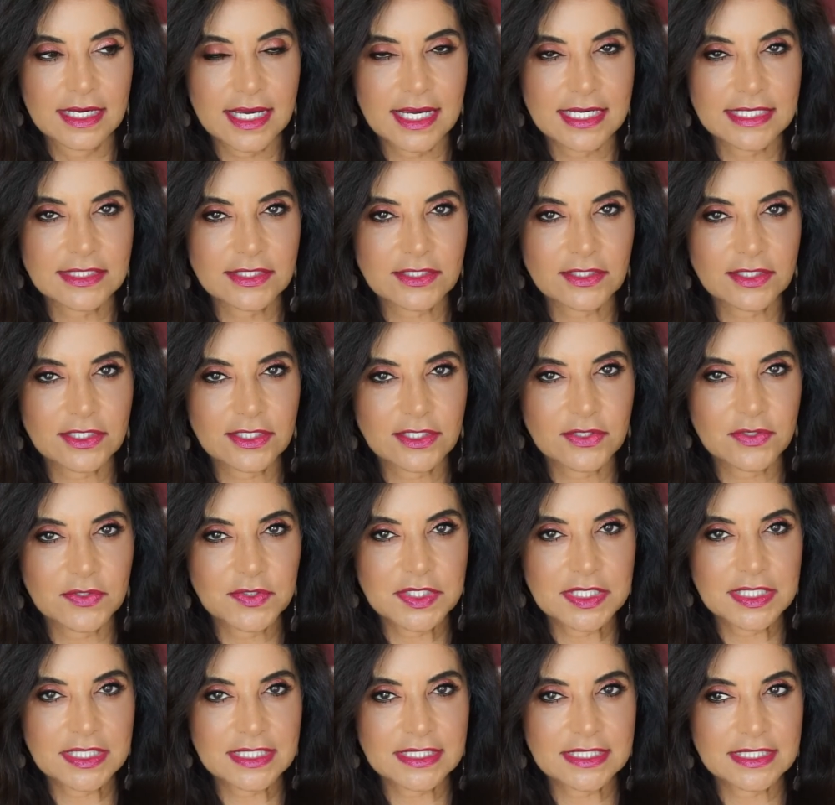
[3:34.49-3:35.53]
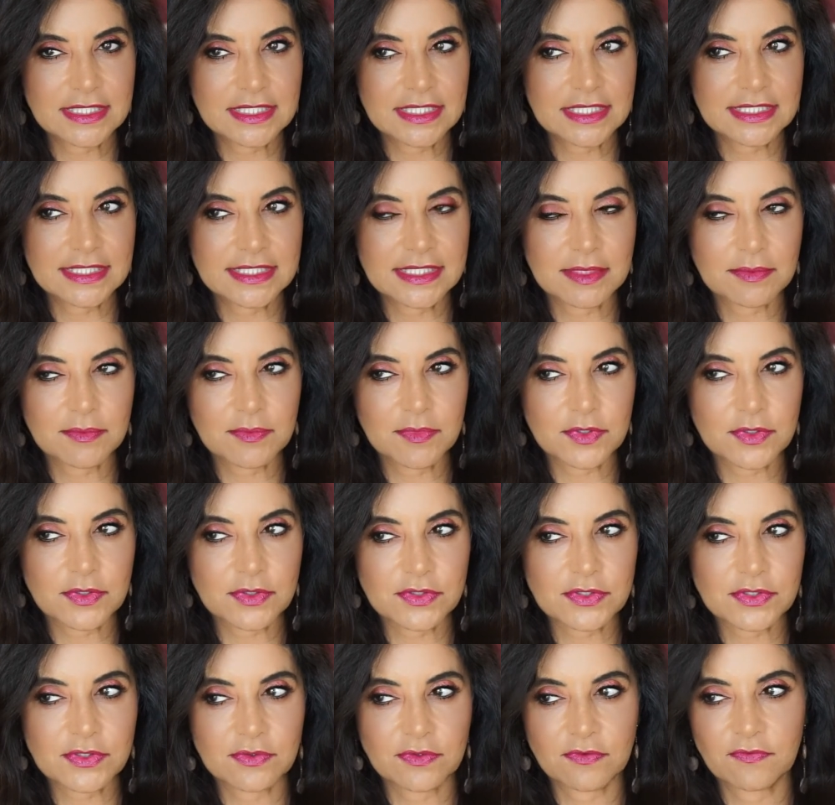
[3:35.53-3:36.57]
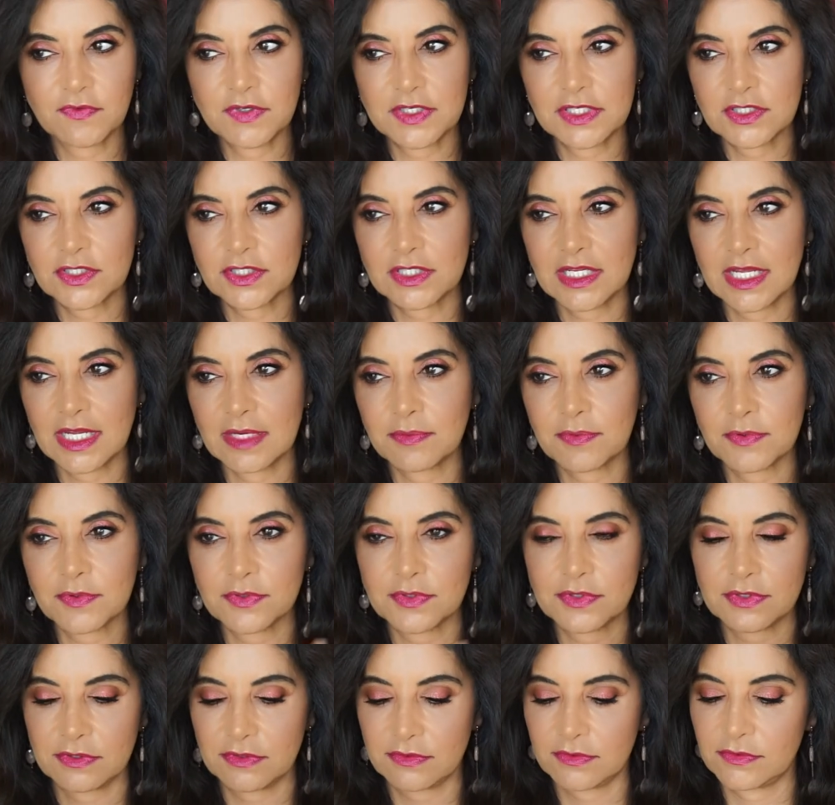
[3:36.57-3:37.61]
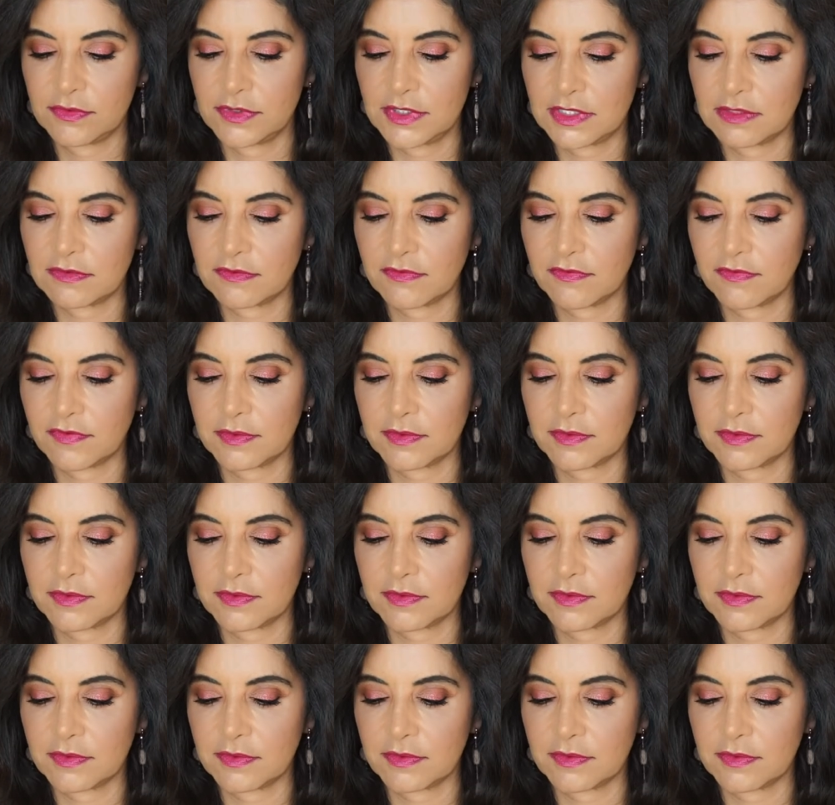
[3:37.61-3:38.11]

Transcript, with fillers: I started using this in December, so it finished in April, so January,